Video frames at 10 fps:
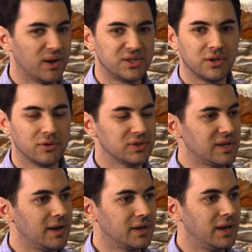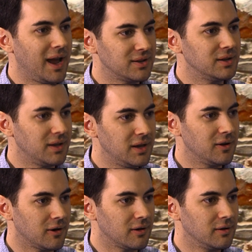still stayed connected
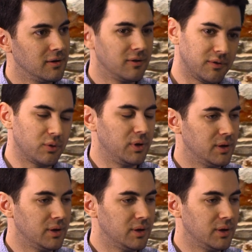here through